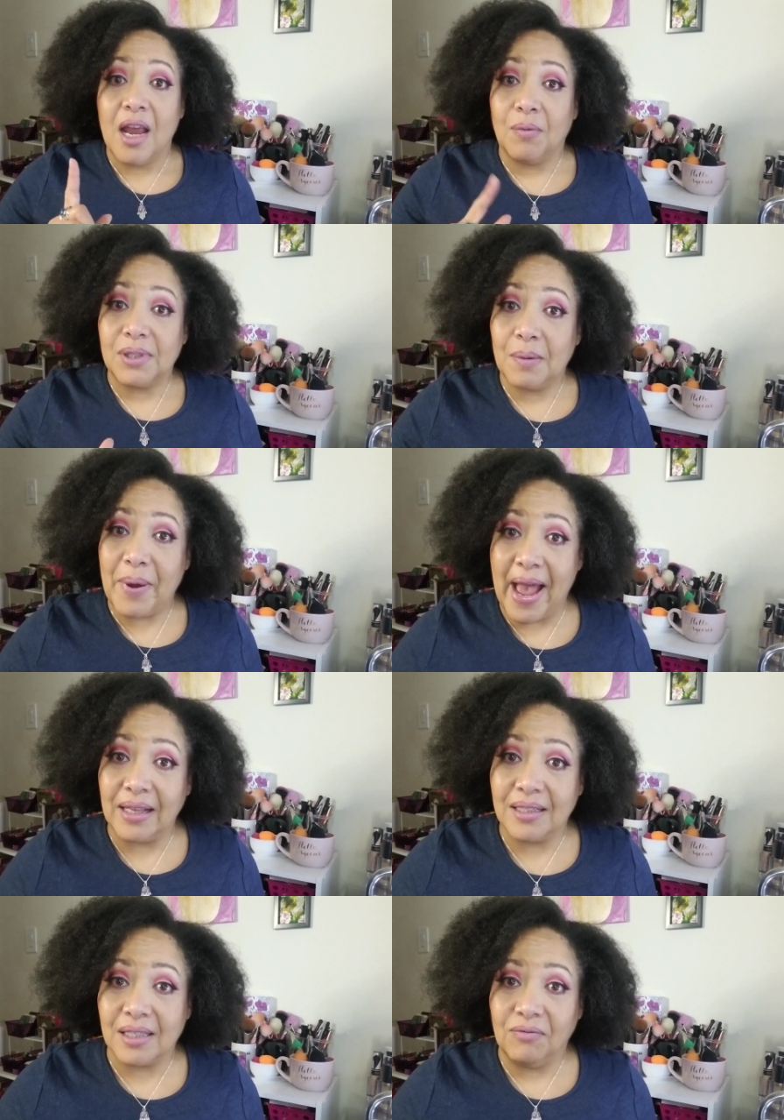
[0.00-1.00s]
It was some
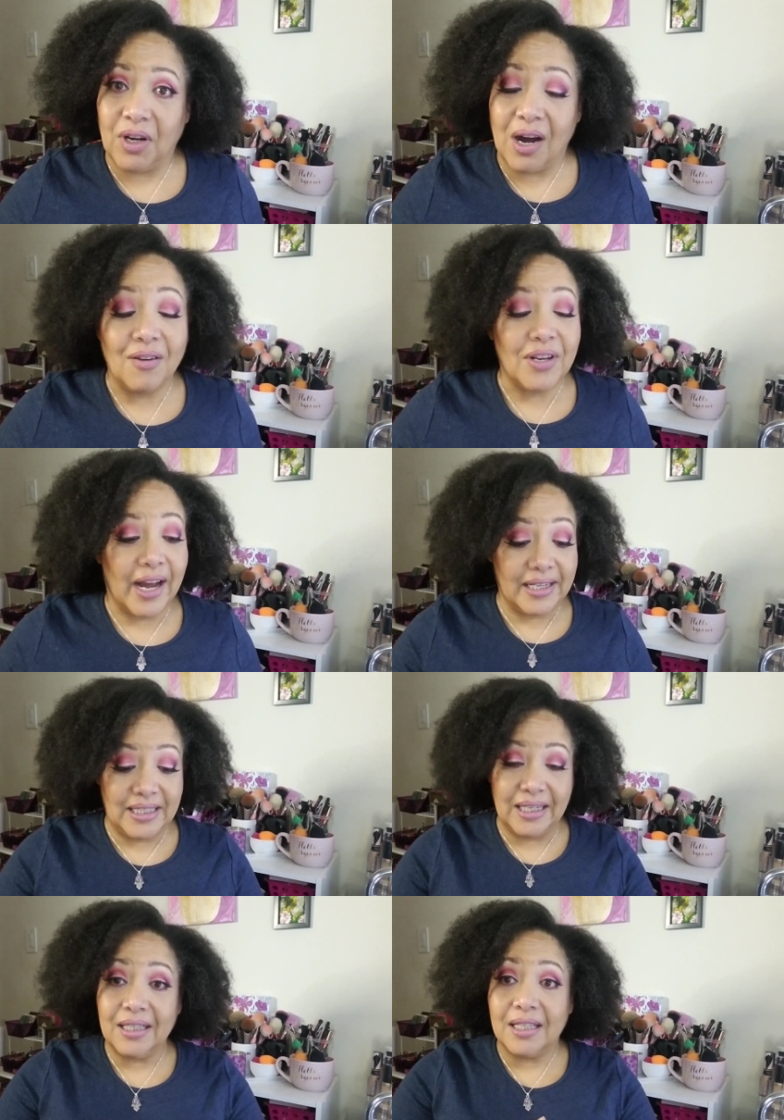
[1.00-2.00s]
palettes involved. I
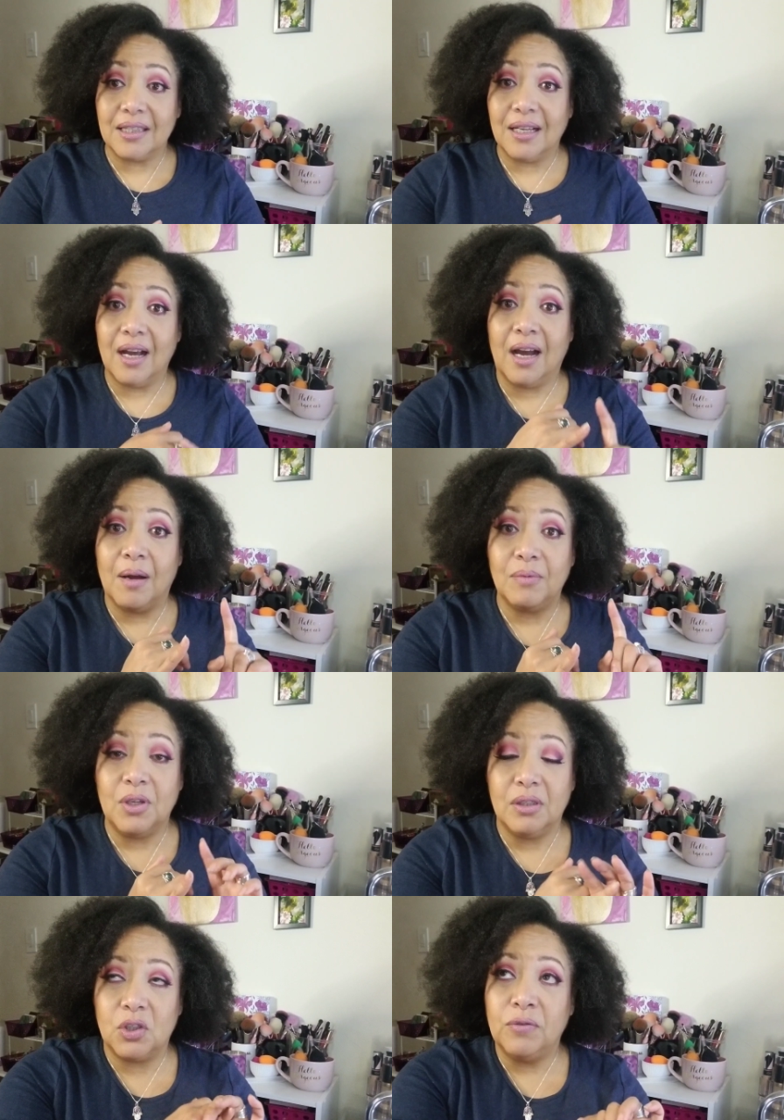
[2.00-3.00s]
didn't get the um,
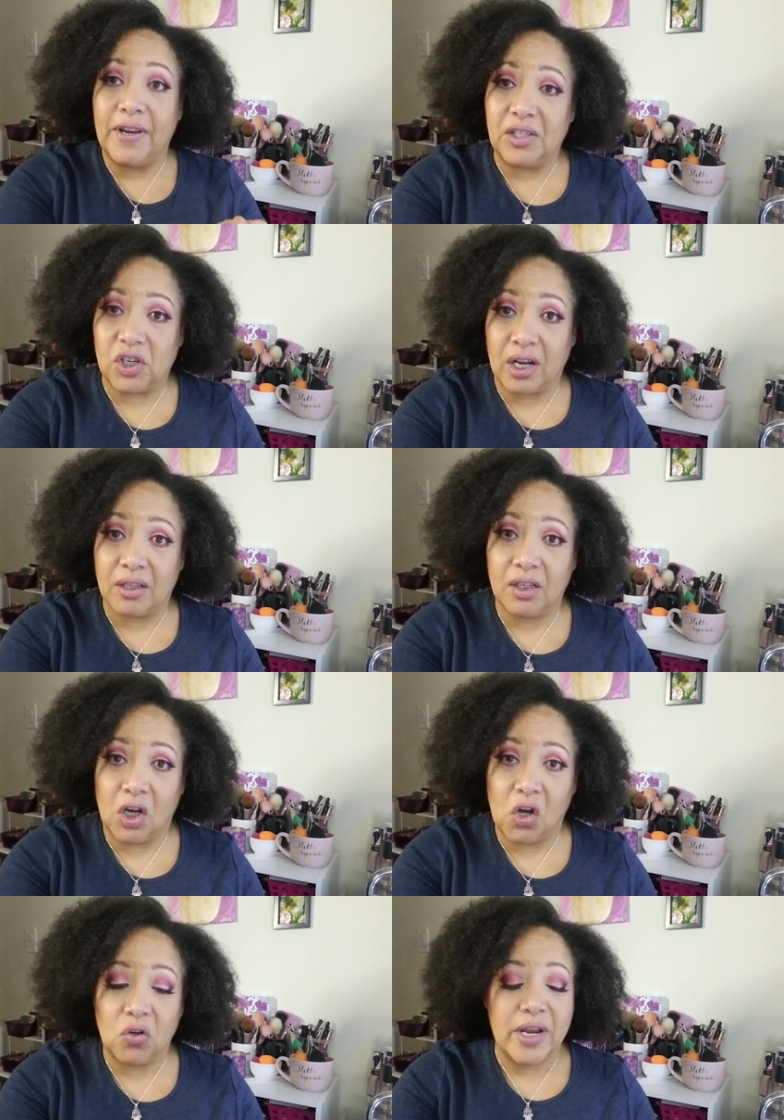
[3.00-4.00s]
Too Faced Chocolate
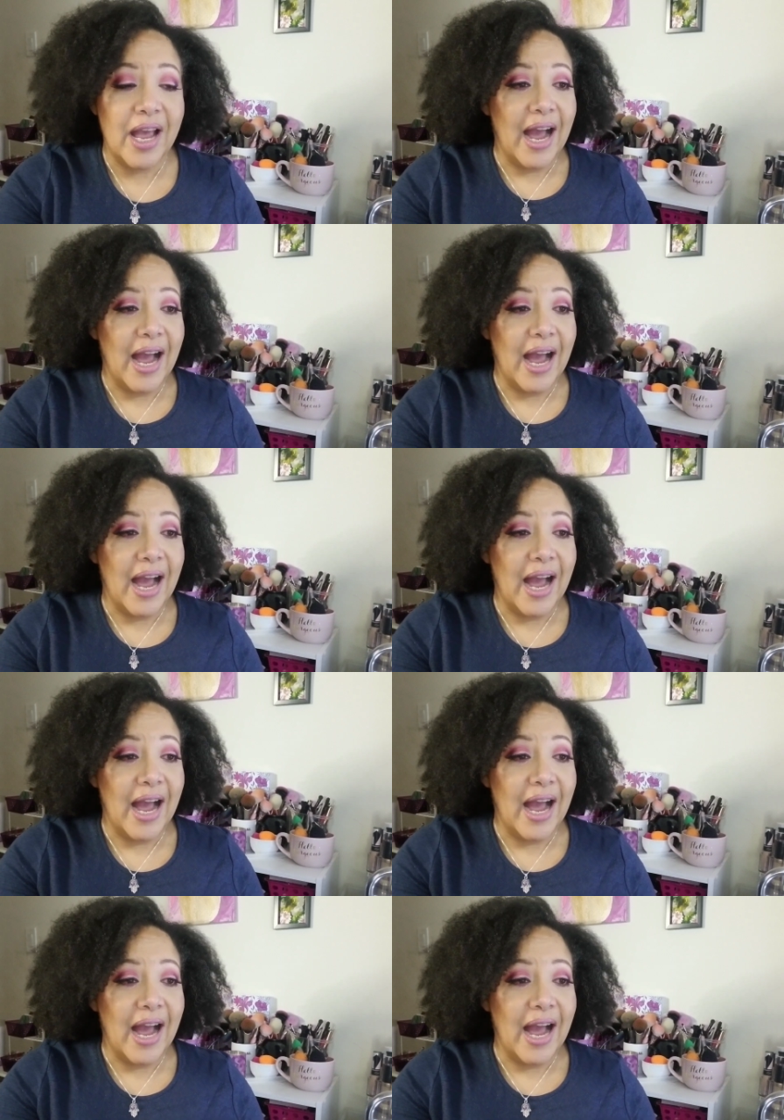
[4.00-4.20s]
Gold.